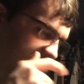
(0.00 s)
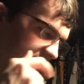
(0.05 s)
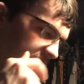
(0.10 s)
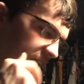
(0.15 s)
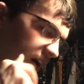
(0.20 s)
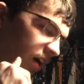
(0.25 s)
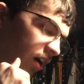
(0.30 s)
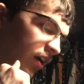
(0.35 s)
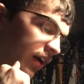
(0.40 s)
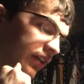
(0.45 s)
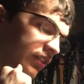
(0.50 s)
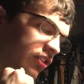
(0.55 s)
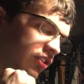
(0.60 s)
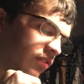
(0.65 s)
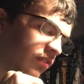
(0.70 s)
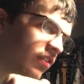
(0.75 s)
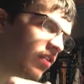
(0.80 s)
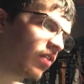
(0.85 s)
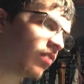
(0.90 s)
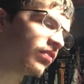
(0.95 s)
Oh, I should
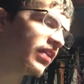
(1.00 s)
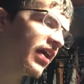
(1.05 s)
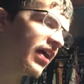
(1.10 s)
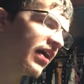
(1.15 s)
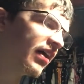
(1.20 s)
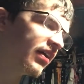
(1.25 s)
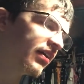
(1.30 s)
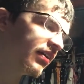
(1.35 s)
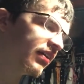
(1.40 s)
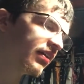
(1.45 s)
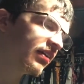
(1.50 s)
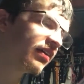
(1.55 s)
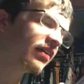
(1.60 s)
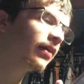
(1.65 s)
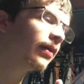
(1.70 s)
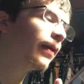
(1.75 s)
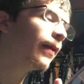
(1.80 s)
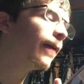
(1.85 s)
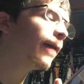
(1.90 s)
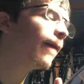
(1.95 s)
have known that.
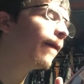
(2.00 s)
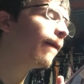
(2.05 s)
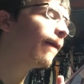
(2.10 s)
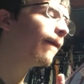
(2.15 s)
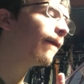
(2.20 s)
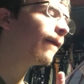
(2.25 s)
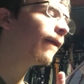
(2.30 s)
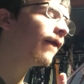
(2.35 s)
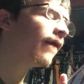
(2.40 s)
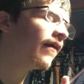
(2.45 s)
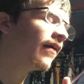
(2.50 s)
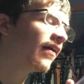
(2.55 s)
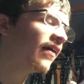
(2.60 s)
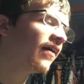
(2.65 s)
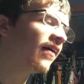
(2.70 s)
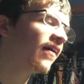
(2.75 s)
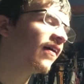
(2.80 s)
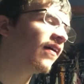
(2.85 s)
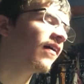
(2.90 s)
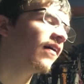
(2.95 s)

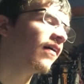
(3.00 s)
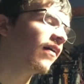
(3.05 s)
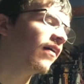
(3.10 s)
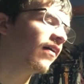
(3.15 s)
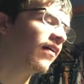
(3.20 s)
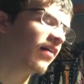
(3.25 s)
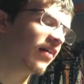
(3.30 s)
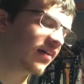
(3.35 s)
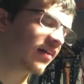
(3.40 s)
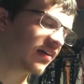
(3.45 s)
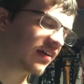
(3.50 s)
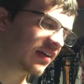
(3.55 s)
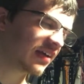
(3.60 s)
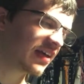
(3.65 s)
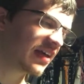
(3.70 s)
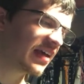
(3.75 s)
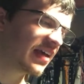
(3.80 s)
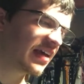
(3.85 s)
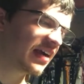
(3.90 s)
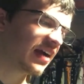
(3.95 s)
Oh,
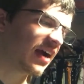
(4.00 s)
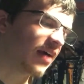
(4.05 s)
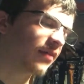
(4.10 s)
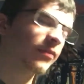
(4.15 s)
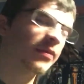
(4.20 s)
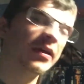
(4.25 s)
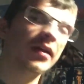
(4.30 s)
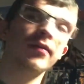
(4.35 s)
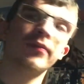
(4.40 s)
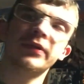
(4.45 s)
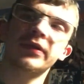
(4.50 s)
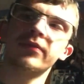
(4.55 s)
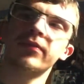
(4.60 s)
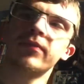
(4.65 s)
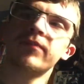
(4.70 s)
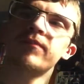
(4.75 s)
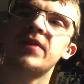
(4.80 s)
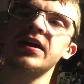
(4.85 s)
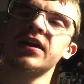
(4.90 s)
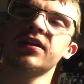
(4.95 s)
I'm
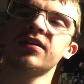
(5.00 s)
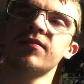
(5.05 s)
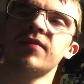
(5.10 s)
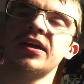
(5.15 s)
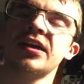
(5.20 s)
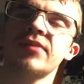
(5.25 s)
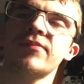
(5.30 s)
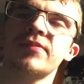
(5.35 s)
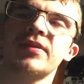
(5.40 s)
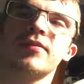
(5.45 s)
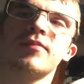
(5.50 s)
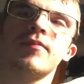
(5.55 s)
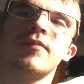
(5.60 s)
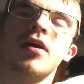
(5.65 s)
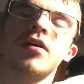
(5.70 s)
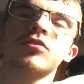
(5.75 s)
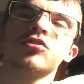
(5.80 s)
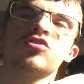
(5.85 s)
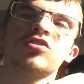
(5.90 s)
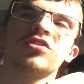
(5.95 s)
gonna be
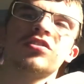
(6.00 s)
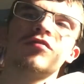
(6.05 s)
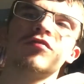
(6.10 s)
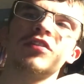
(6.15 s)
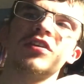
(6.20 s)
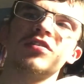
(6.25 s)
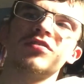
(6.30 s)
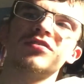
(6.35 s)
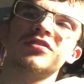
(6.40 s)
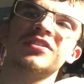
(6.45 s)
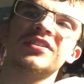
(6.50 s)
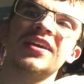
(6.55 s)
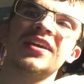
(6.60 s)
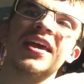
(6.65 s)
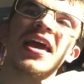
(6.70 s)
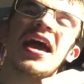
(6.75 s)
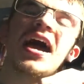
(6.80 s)
ultra confused.